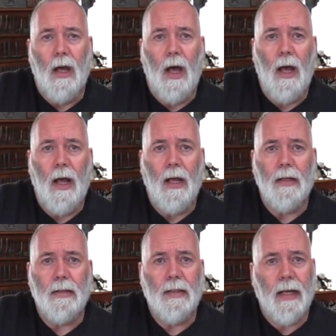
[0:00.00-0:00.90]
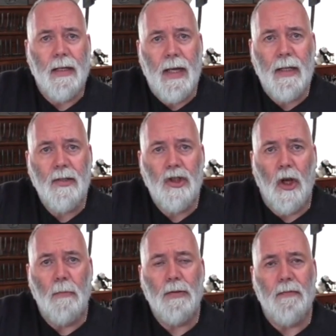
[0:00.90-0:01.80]
and second-hand
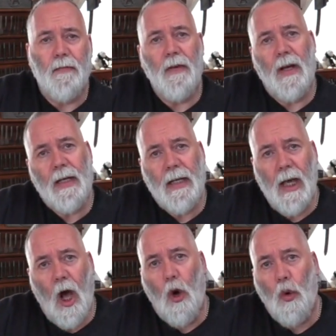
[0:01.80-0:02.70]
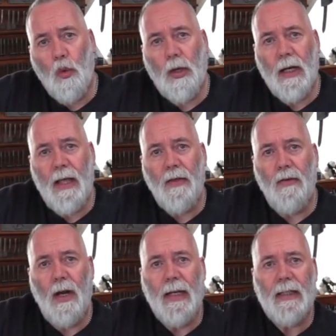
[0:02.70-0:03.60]
shops and finding old
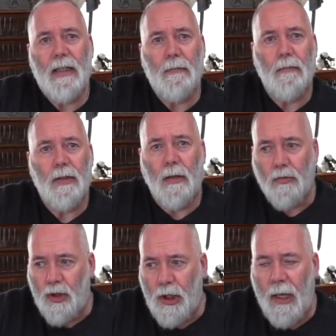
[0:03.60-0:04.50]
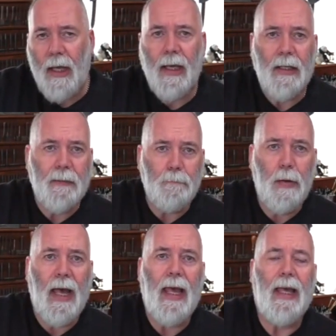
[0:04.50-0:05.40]
leather items, old chairs,
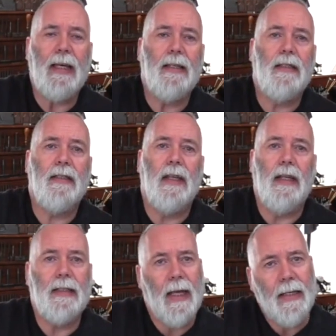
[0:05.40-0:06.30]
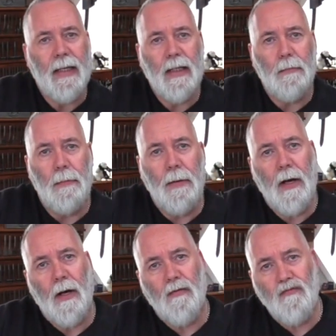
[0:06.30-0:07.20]
bags, taking them
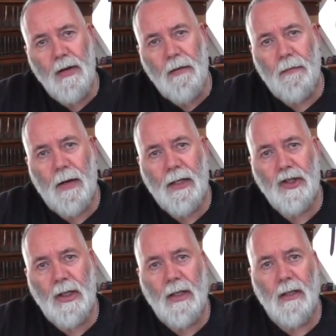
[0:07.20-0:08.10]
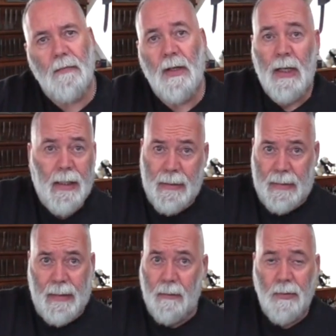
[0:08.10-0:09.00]
apart and refashioning them.
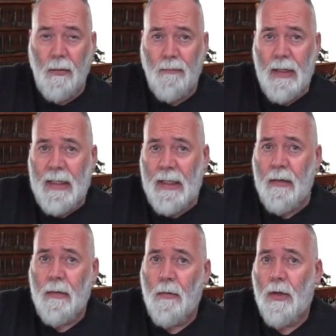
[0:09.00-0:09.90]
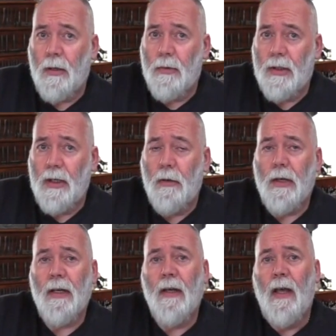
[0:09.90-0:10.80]
Still not really knowing what I was
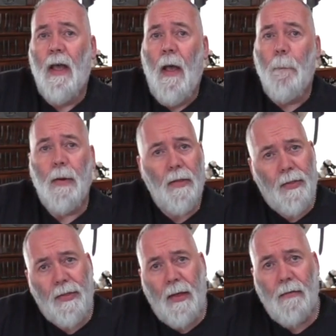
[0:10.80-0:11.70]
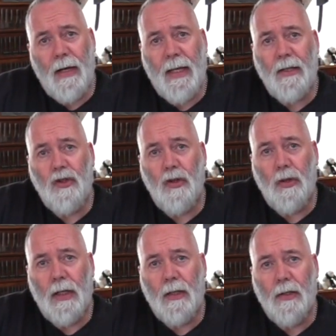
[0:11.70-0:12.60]
doing, but thoroughly
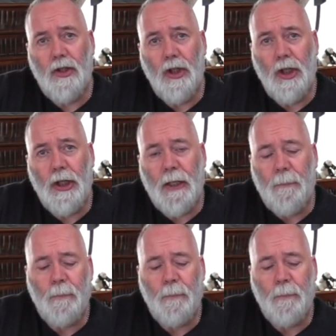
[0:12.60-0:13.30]
enjoying the journey.